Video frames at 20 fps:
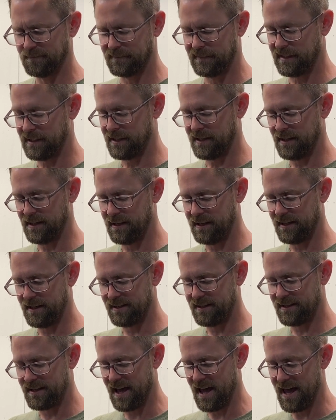
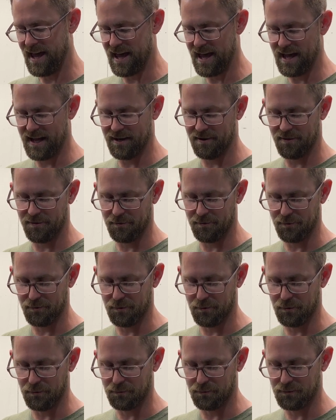T10
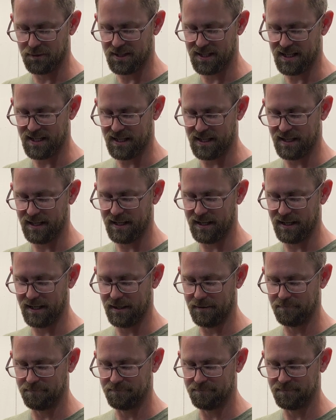through
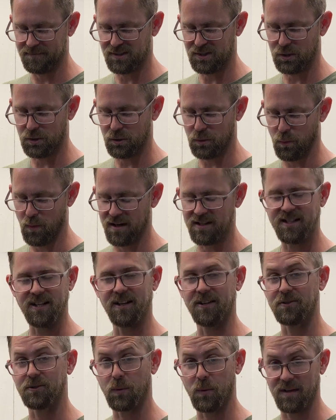T20
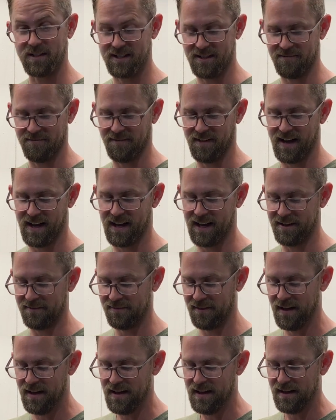or 25
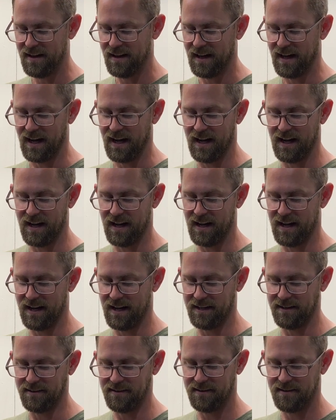
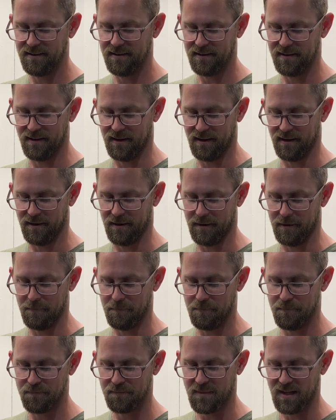on
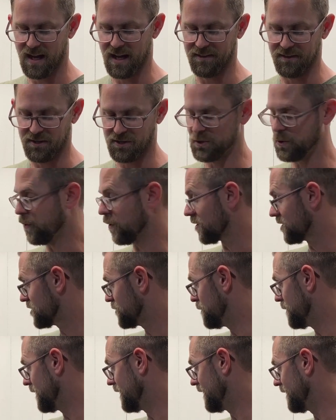the Torx
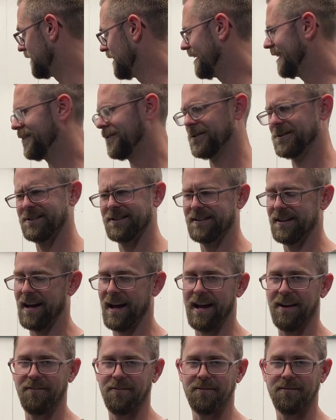bit, which I
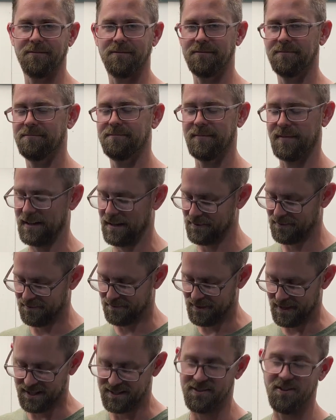have,
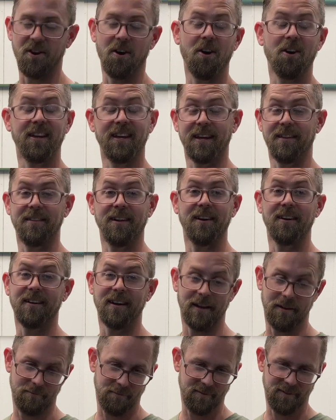they're already in
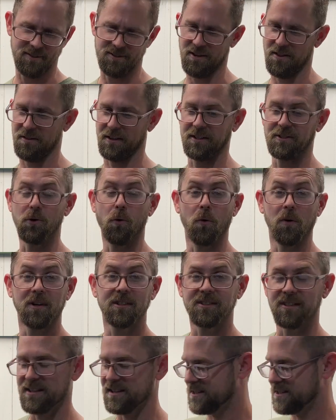there. There's nothing Torx in the